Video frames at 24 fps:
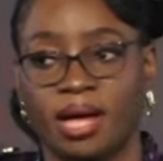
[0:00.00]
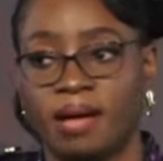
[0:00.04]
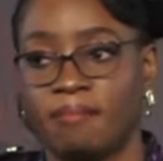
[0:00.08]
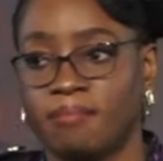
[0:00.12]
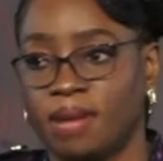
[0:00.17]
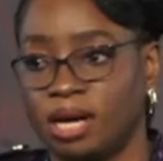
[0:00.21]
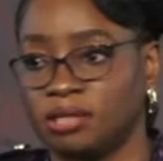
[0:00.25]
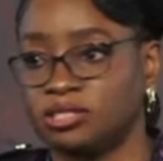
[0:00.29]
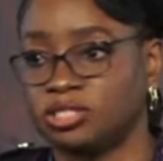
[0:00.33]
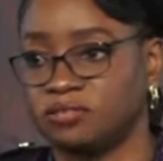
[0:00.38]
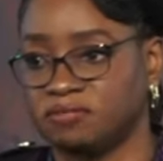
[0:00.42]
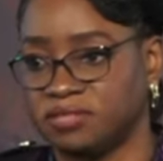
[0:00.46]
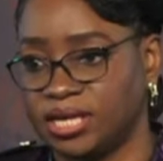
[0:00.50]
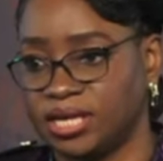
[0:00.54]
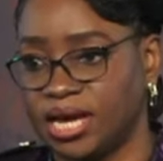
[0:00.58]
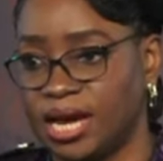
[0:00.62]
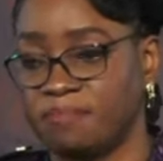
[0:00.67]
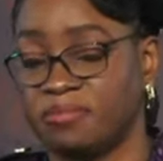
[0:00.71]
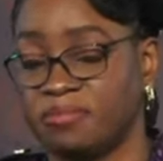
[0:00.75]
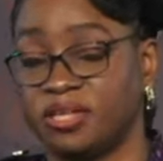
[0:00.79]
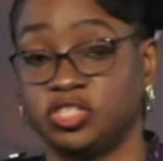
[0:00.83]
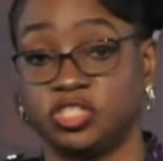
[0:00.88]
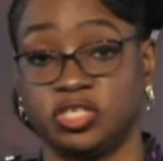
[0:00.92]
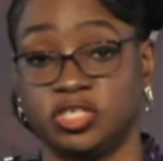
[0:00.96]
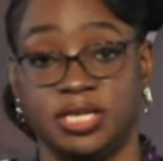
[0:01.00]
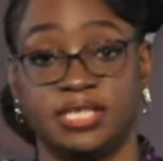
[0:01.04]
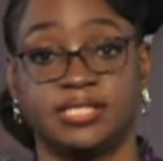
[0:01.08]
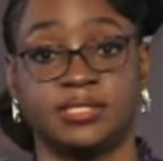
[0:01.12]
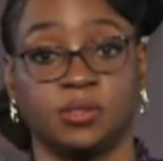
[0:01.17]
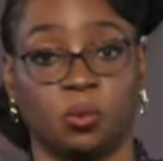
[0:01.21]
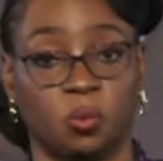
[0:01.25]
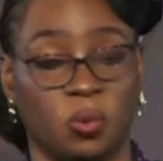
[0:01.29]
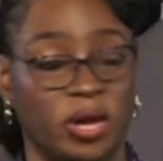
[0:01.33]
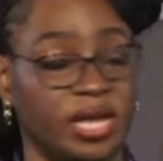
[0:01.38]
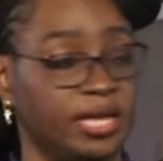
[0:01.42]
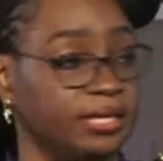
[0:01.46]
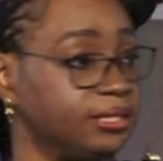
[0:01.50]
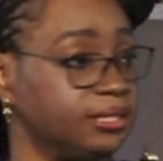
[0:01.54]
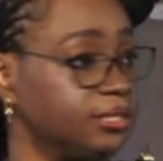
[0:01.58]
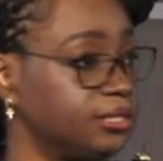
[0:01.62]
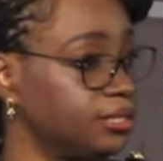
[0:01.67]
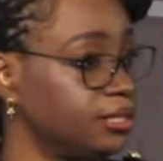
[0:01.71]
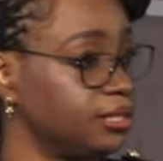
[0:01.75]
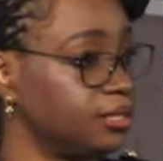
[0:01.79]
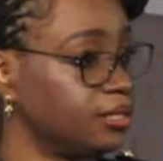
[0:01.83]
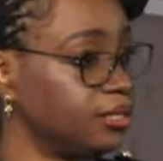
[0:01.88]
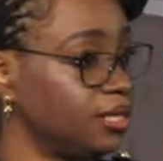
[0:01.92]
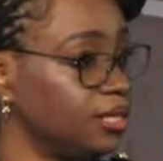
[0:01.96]
amount of time that you need to wait
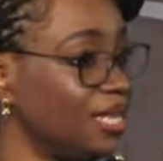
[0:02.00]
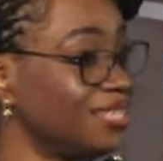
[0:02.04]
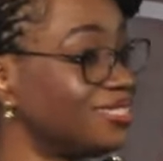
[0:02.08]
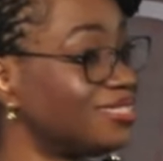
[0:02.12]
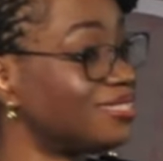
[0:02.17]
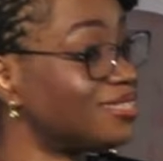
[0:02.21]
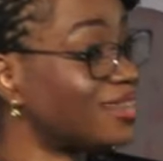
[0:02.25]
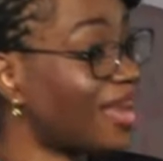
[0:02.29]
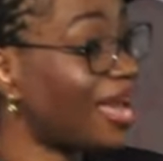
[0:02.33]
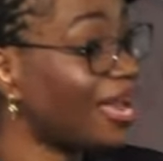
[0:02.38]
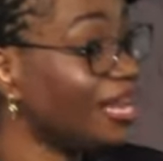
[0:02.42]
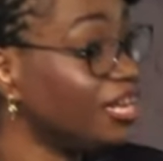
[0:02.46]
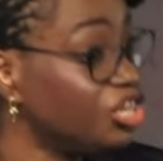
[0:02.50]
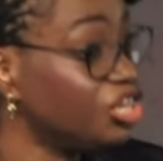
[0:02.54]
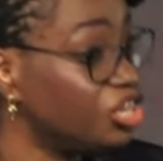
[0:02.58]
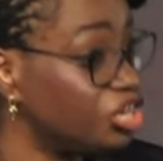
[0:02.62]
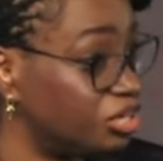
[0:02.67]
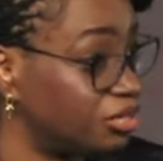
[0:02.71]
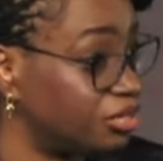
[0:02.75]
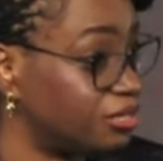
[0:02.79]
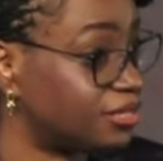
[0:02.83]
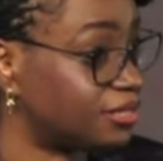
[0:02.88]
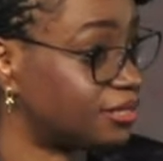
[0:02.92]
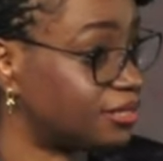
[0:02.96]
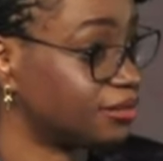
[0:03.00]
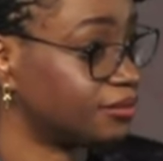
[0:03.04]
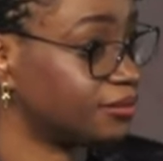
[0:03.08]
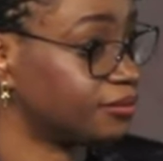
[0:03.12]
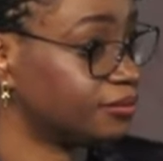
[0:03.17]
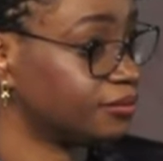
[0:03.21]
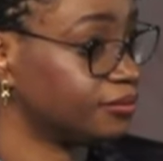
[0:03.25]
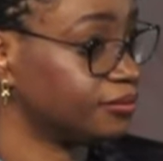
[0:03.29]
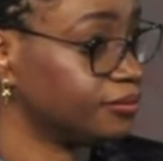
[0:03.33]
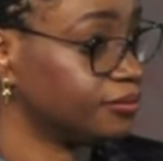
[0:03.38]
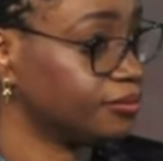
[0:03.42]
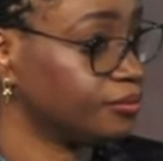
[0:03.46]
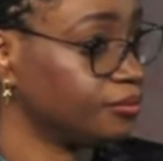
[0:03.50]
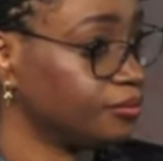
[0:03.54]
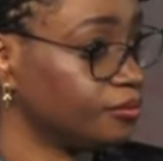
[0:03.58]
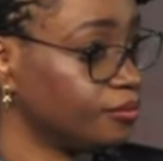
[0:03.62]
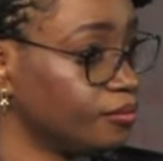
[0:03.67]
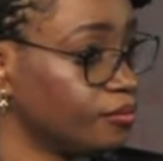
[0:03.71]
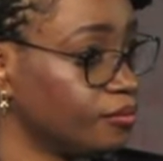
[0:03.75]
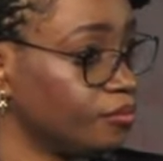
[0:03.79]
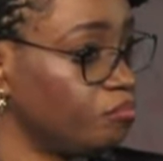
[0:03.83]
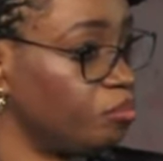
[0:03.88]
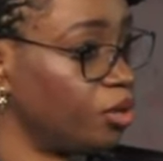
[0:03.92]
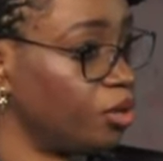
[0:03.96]
is 9 years.
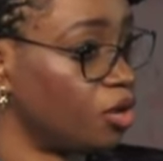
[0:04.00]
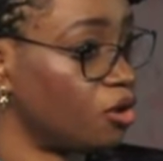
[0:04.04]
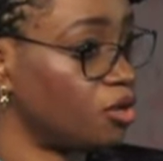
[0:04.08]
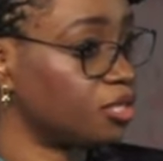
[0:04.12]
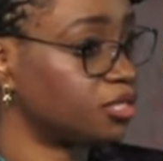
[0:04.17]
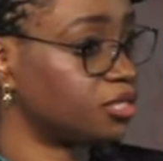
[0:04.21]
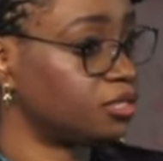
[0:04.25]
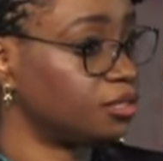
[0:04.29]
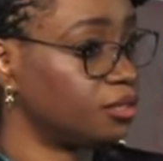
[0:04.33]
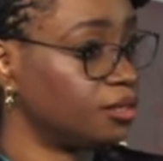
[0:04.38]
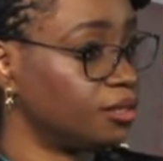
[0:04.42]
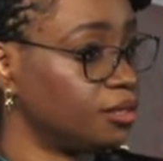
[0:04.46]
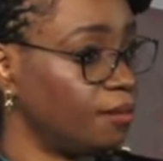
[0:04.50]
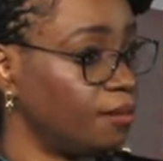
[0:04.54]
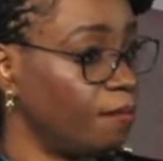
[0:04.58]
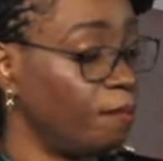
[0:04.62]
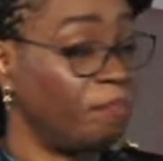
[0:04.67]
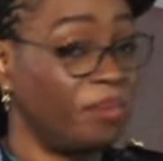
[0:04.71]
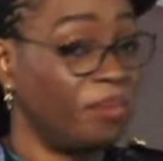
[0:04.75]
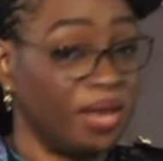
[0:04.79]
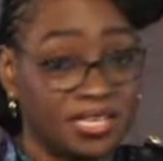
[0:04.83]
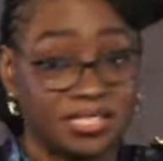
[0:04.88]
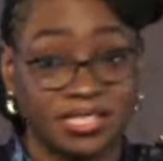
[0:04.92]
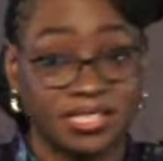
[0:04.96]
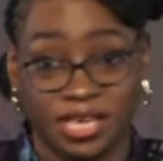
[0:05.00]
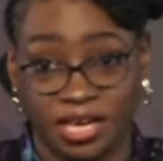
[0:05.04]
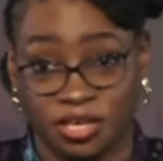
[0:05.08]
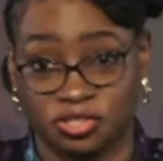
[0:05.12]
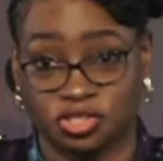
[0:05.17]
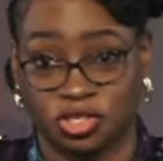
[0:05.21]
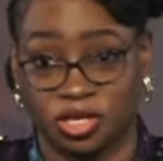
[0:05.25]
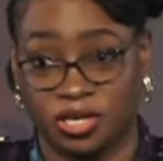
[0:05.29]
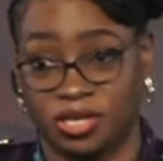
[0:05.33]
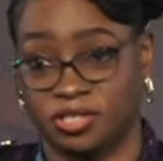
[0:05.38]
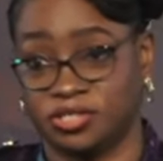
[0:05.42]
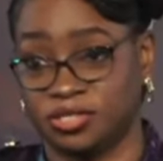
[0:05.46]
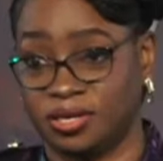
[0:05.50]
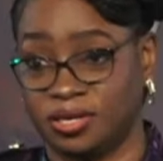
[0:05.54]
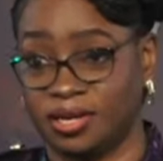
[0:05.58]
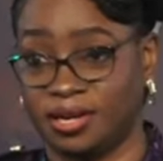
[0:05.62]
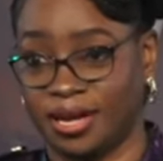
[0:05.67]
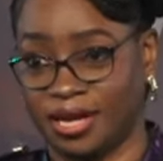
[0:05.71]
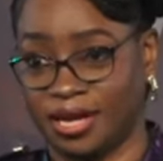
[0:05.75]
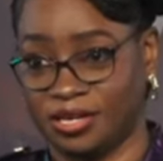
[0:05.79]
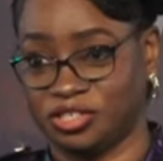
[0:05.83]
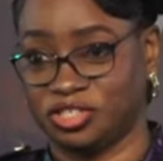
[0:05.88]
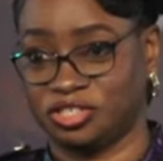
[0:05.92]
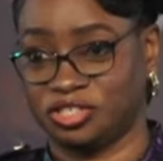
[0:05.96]
Because basic education in
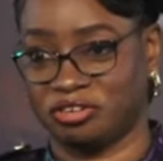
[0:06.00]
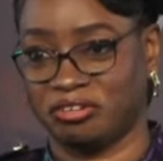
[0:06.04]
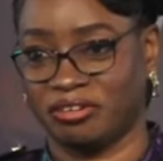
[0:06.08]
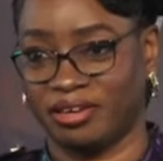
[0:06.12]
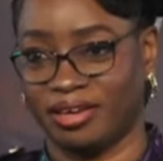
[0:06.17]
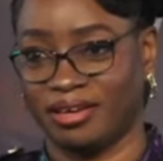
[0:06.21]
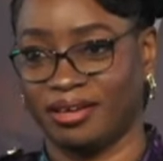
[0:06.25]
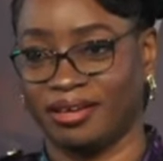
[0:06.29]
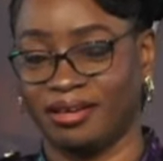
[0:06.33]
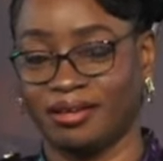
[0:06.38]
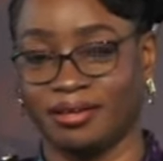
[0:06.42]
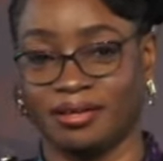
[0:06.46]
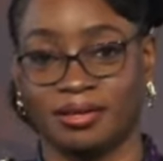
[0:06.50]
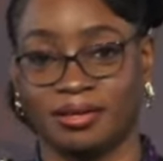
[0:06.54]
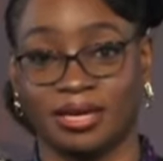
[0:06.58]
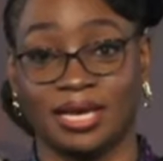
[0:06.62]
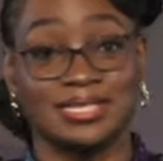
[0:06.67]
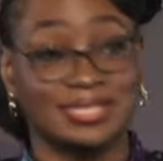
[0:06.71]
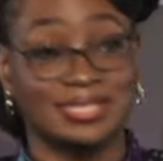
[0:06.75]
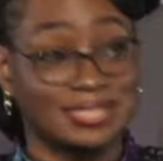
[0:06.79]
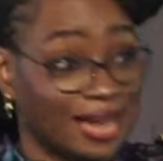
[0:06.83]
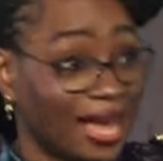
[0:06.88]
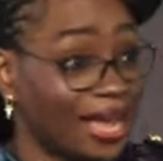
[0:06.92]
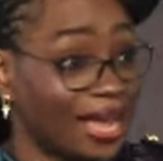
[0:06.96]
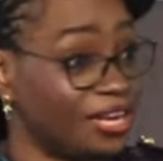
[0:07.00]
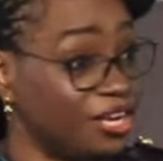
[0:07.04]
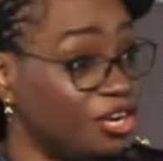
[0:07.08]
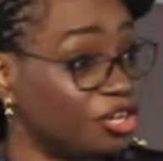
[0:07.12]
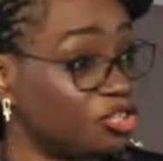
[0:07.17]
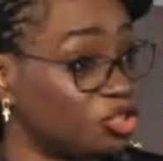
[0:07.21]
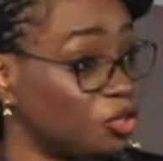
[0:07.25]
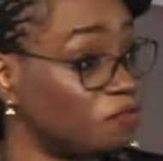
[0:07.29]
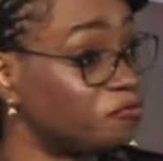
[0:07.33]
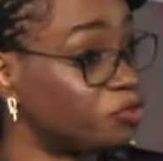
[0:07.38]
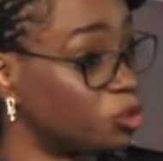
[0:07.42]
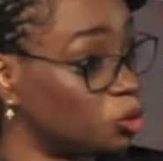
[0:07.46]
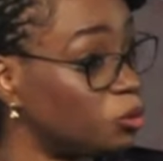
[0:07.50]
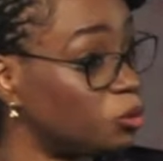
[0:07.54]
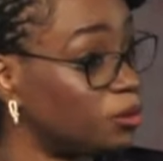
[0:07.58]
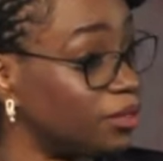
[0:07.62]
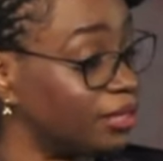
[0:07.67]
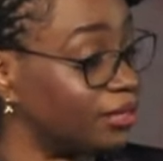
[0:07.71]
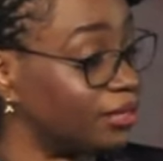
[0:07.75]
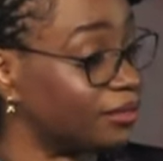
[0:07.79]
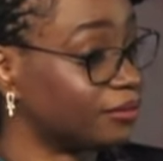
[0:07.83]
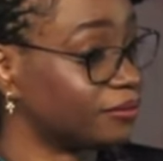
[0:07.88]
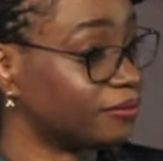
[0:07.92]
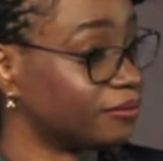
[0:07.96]
Nigeria is 9 years of schooling.